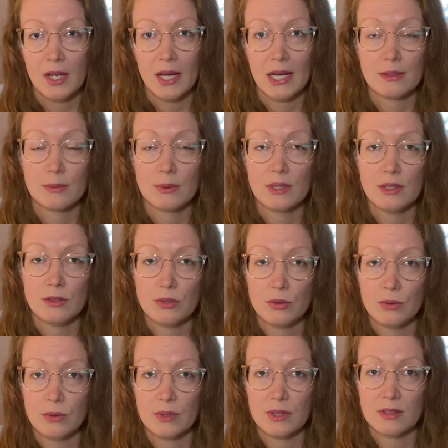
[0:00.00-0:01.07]
as we
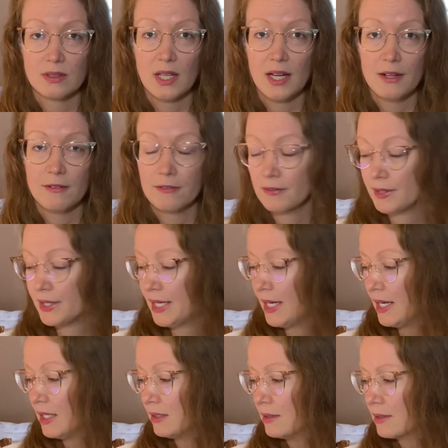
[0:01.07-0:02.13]
do this life.
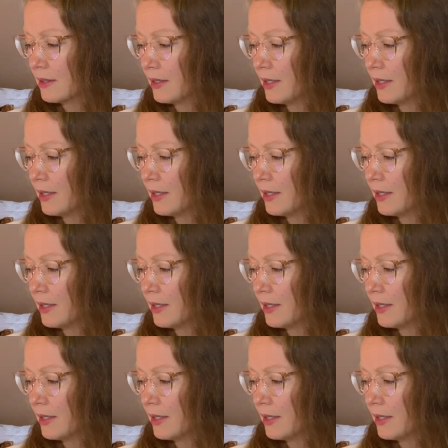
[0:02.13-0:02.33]
And